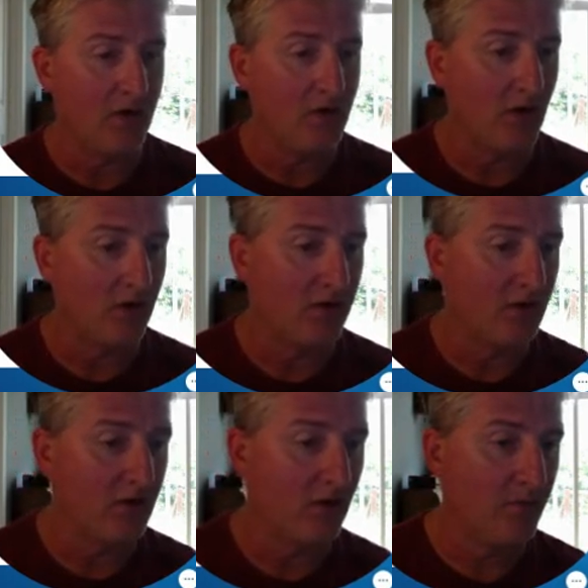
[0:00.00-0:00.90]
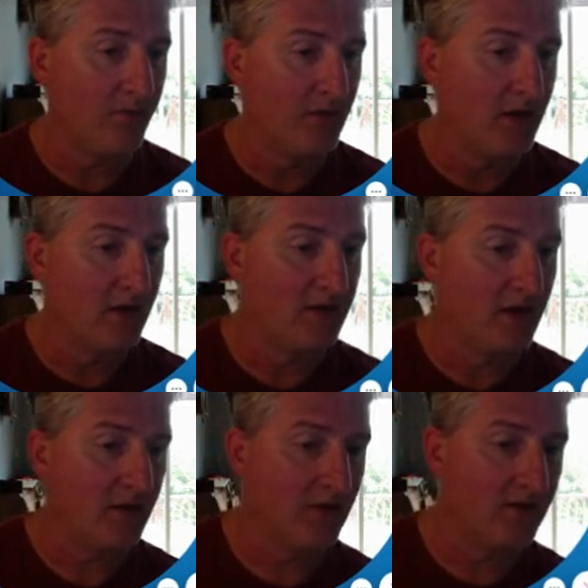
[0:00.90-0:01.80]
You're going to sit there,
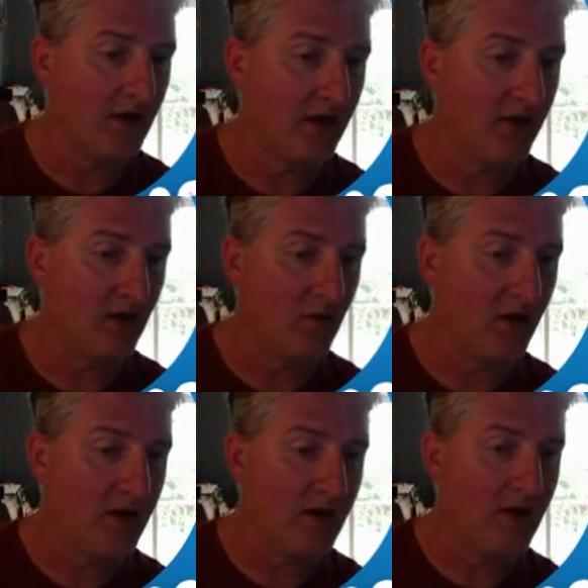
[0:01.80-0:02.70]
take this out here, right?